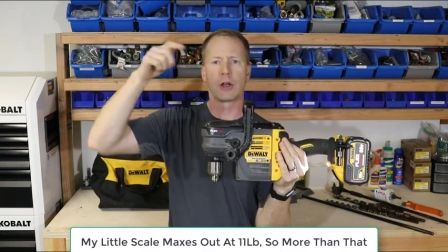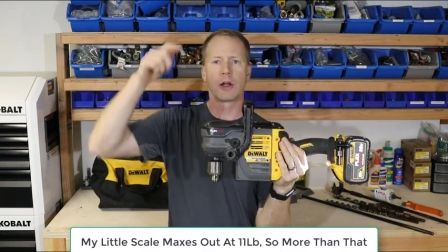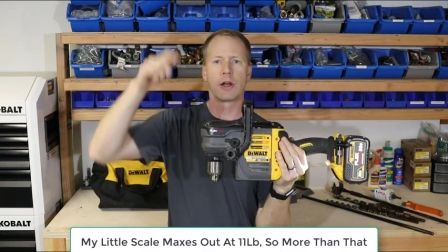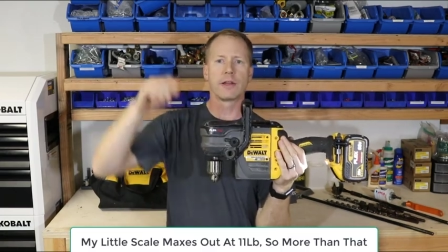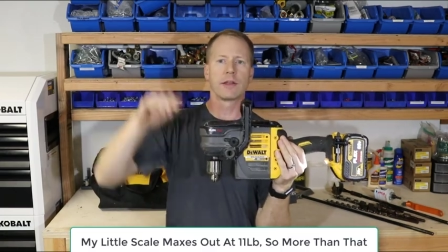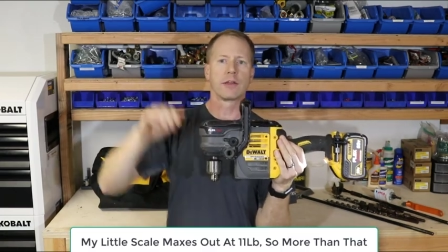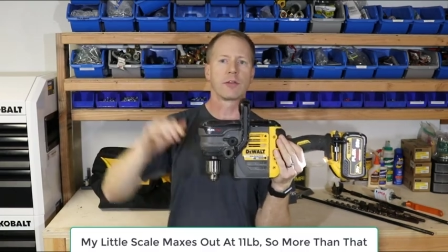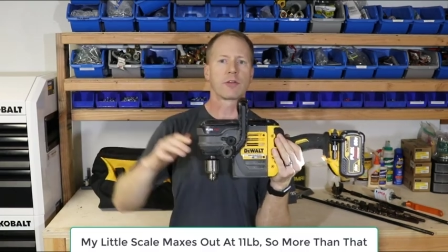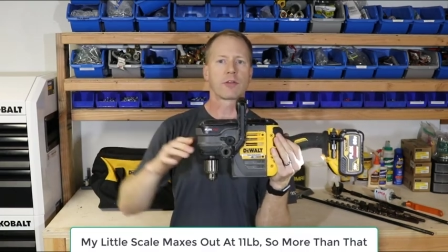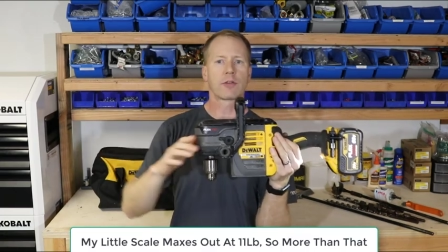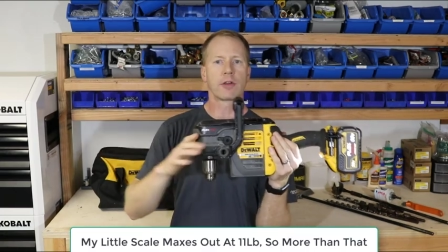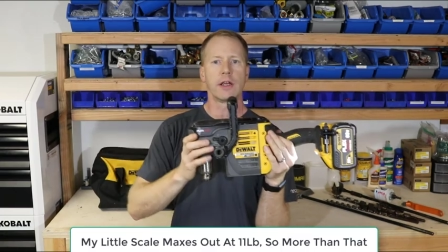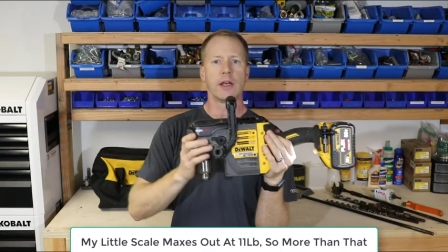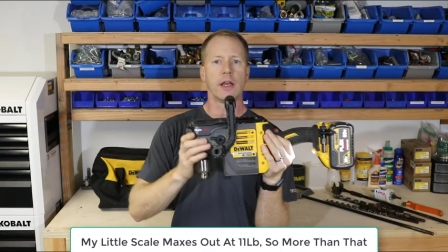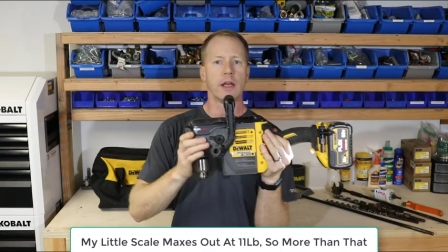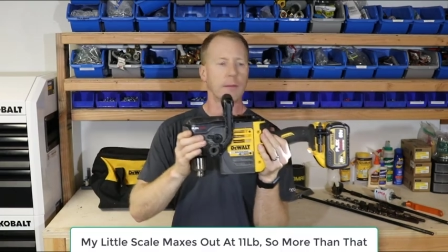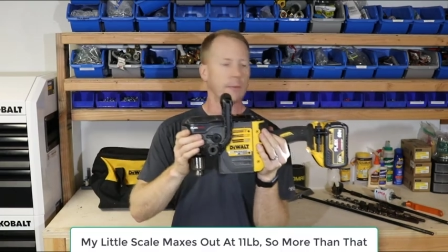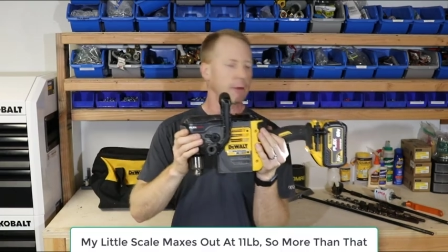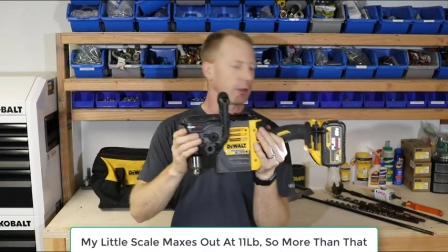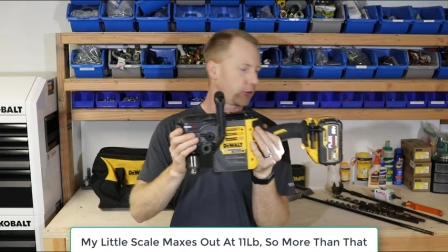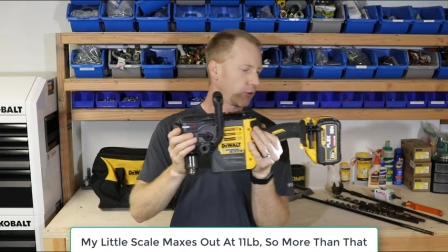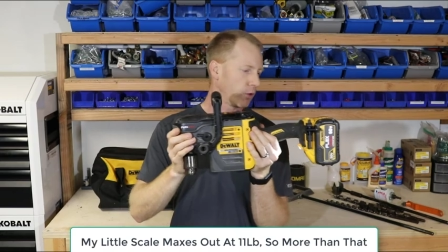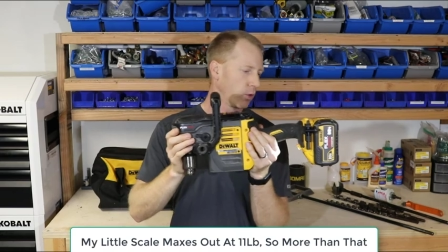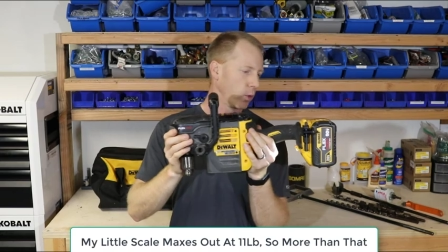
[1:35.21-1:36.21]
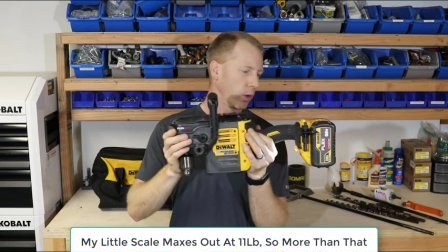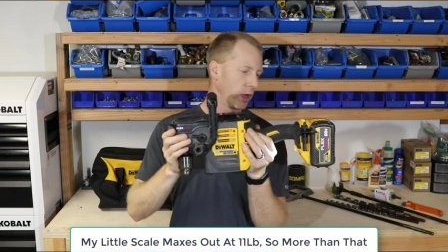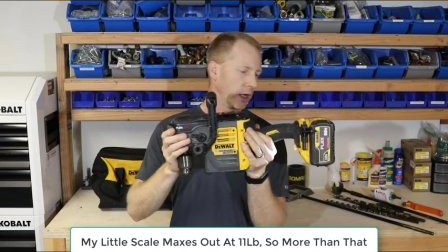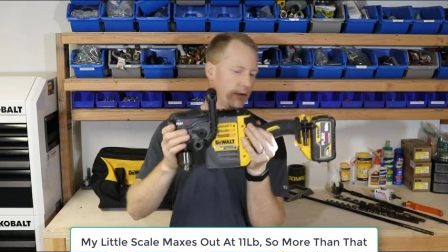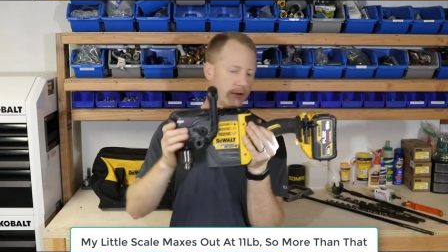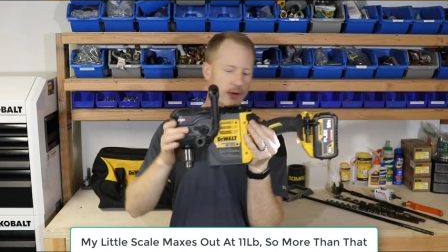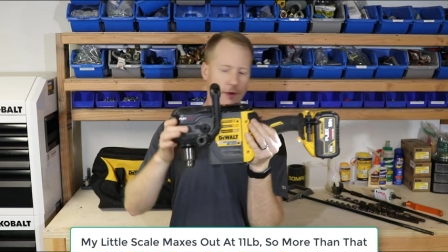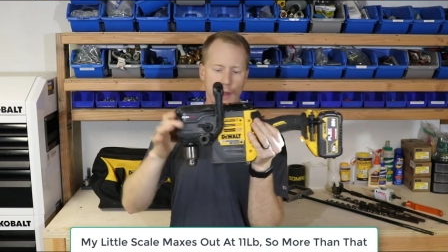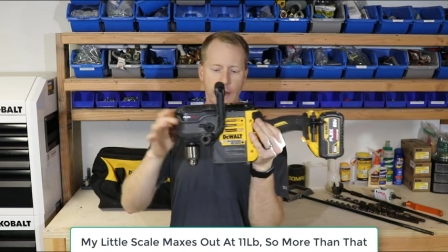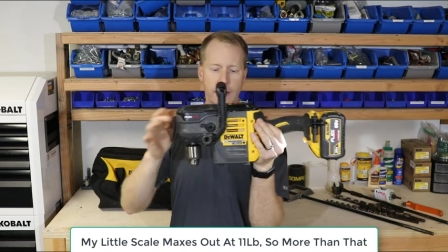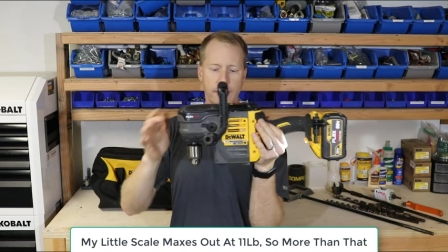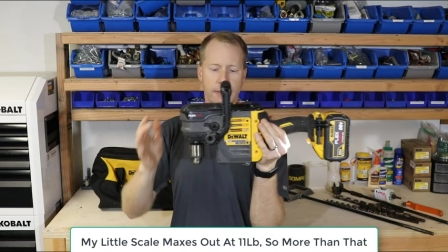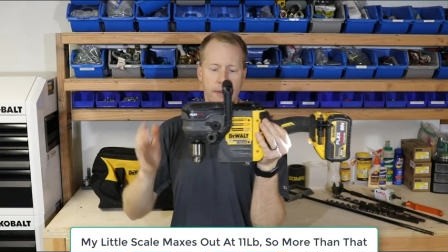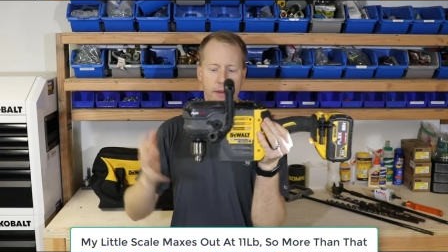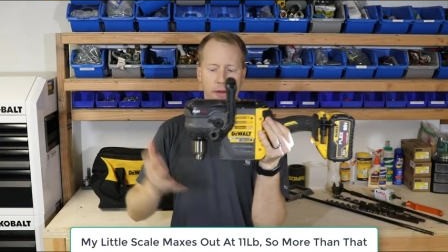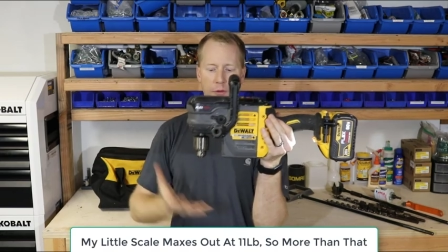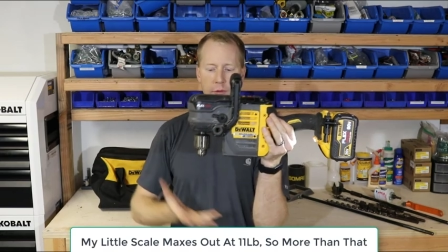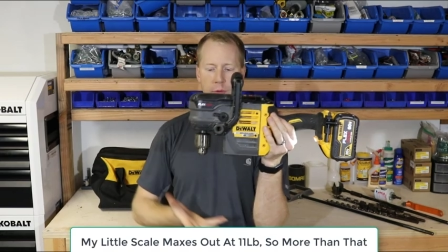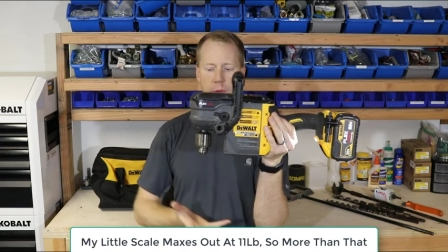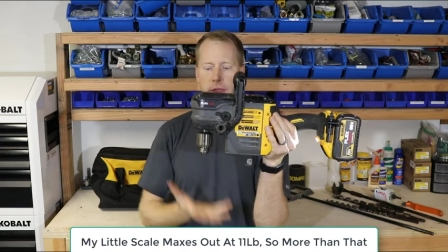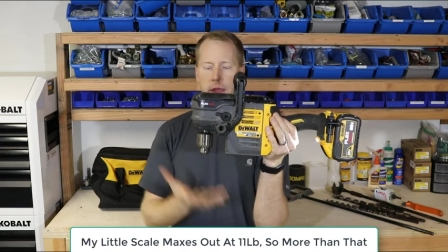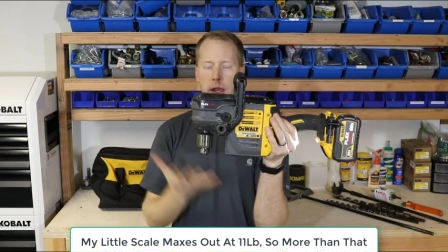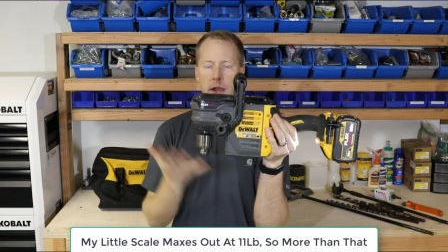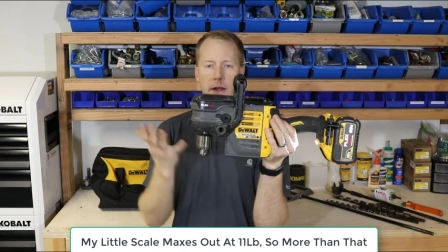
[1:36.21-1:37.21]
on the screen how much it weighs like
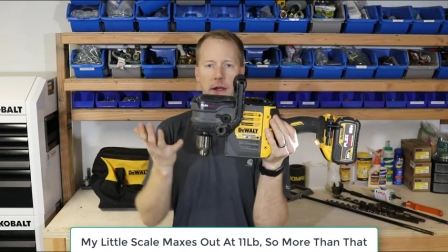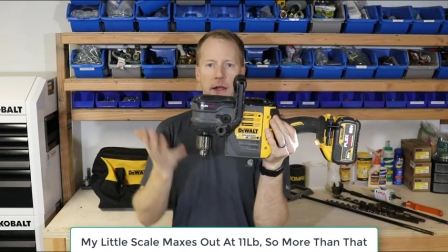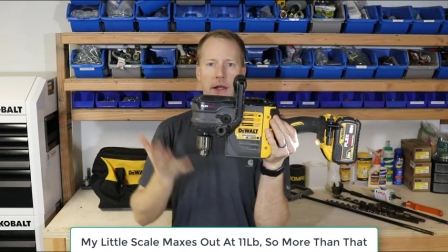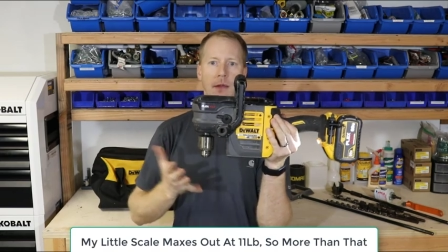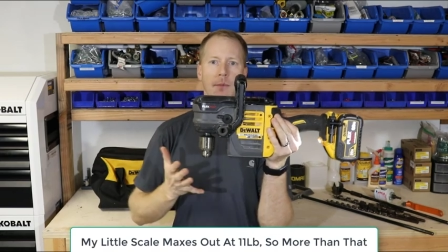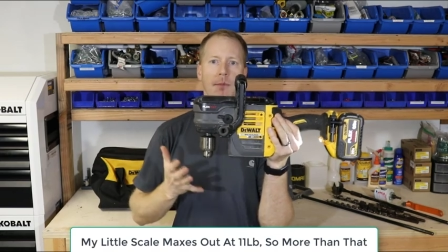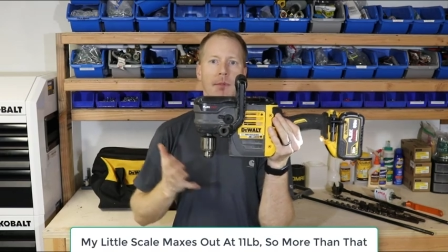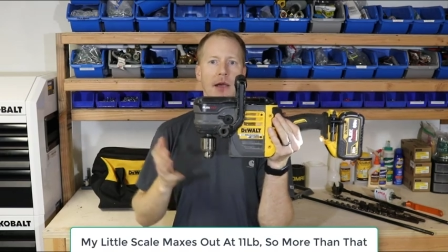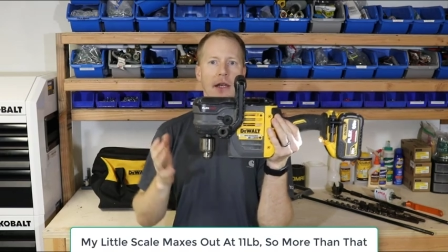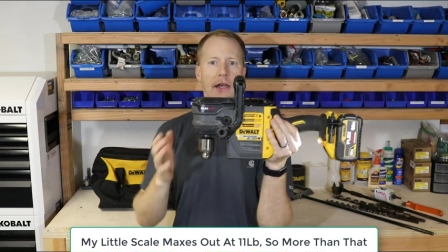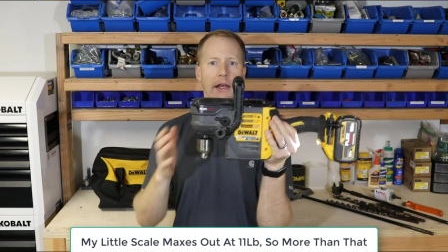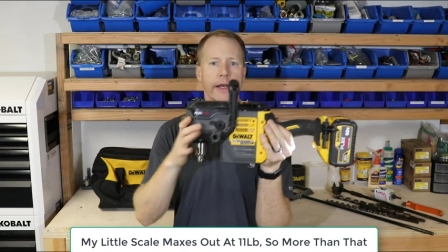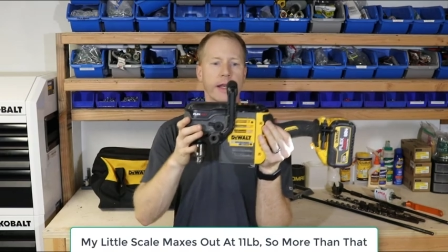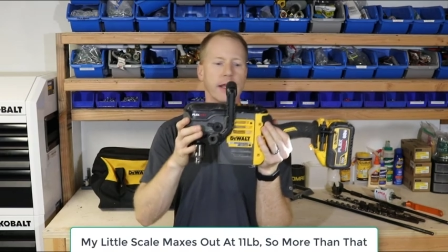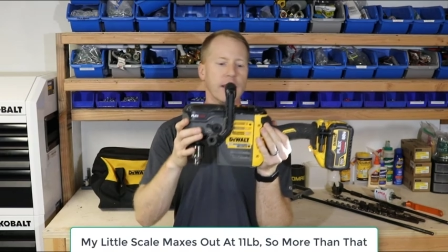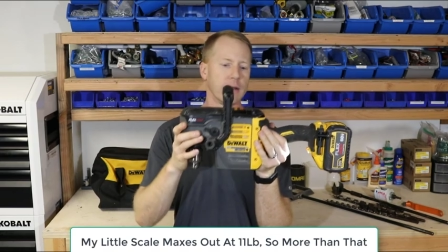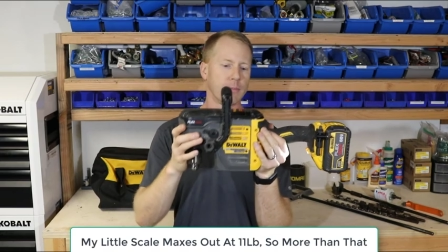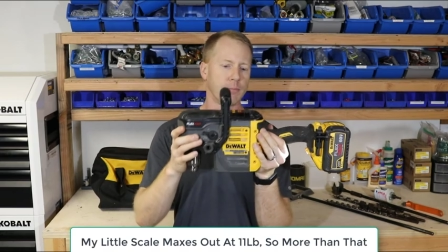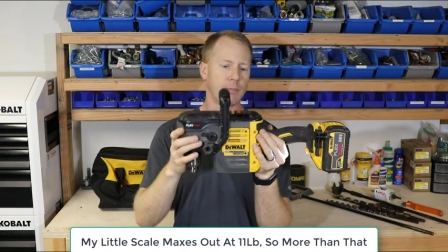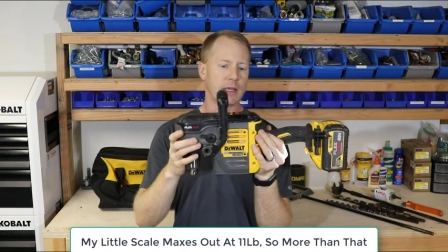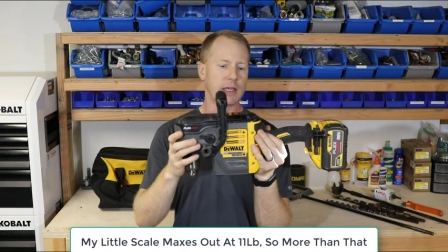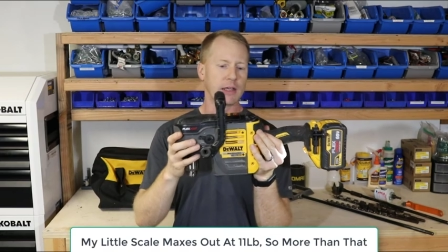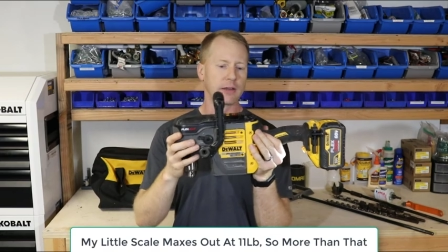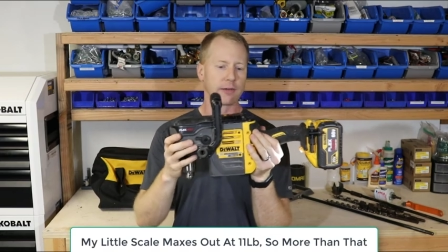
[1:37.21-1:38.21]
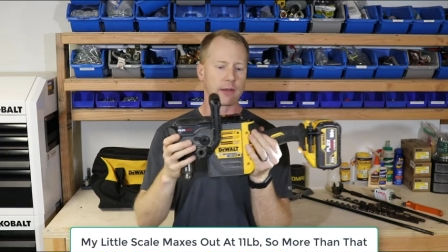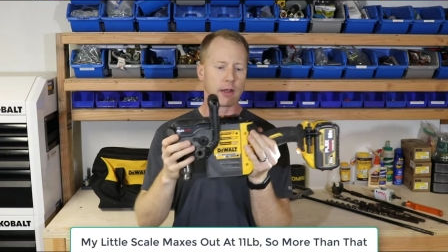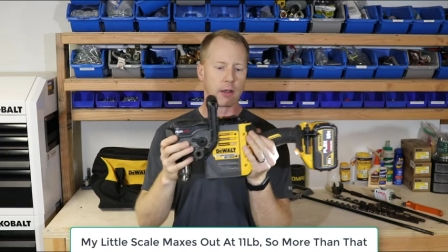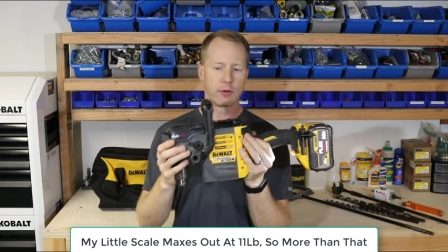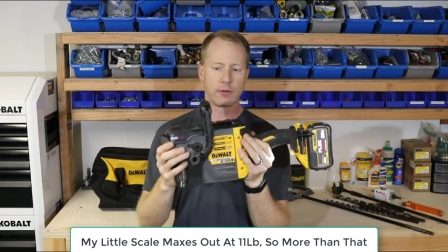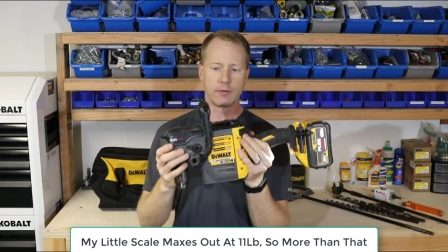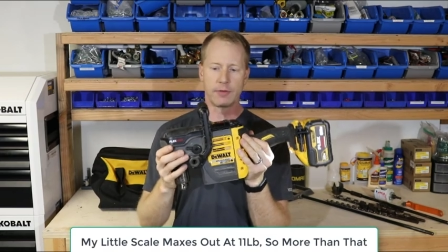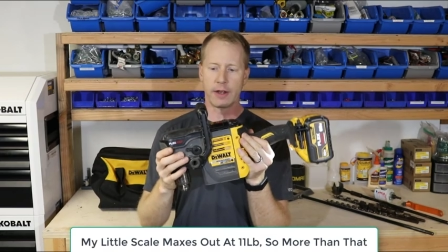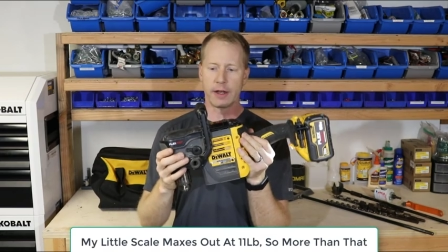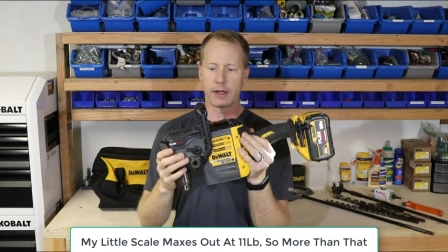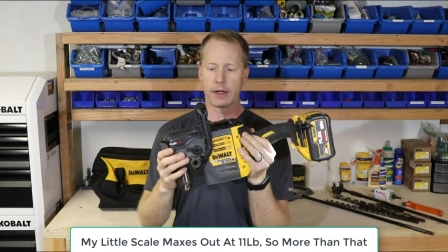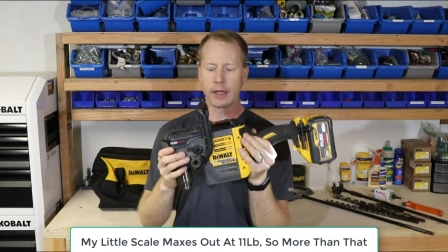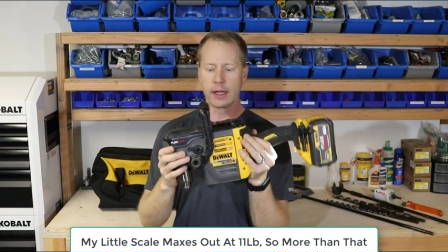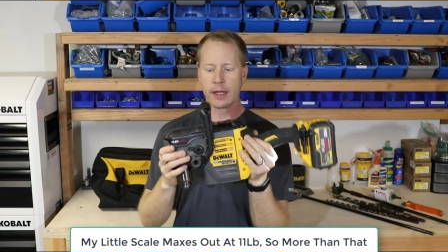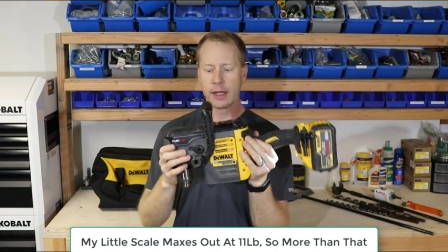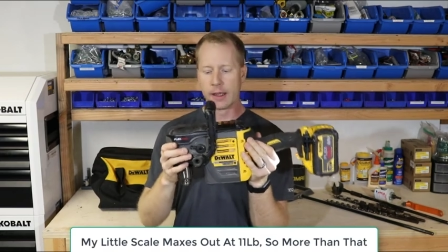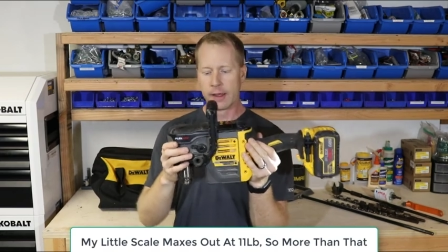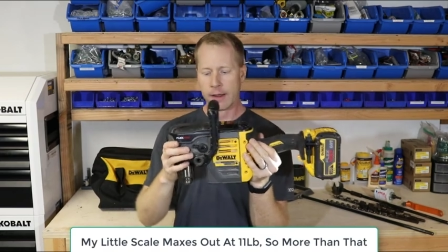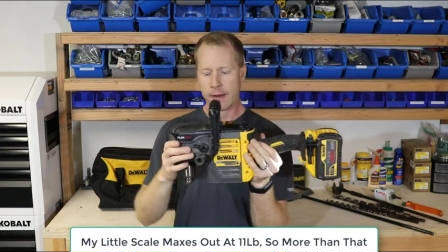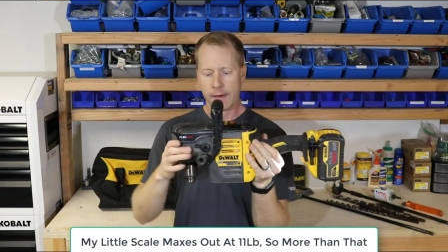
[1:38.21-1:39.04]
this without any bit in it, because that would vary.